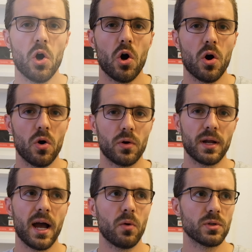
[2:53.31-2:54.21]
Or
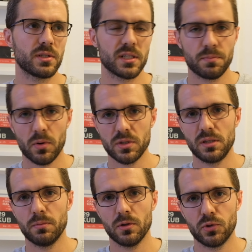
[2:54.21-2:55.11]
I was
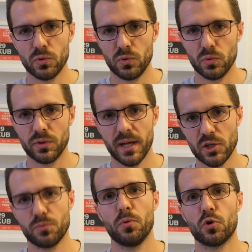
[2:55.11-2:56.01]
responsible to do
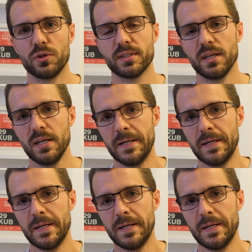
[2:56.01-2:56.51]
dashboards